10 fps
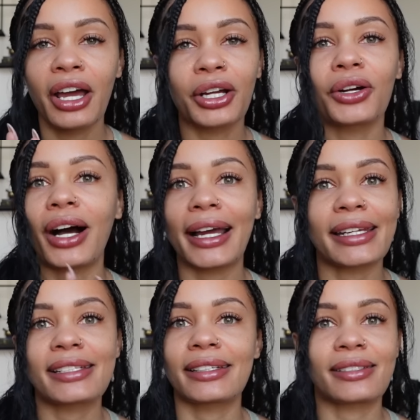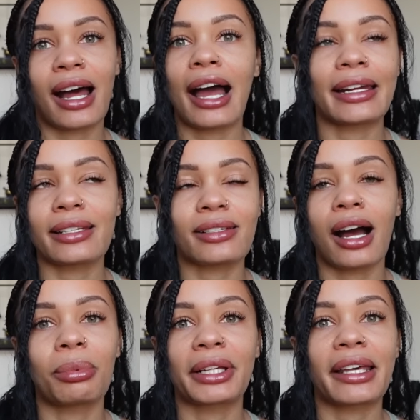Girl, I need to stop. I need to
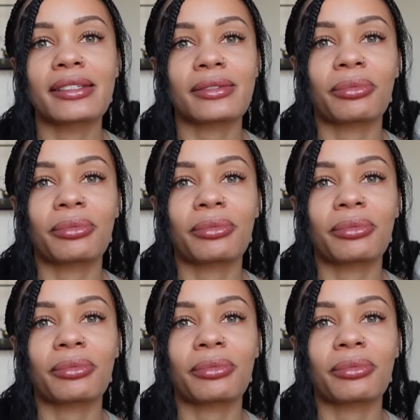stop. Like it's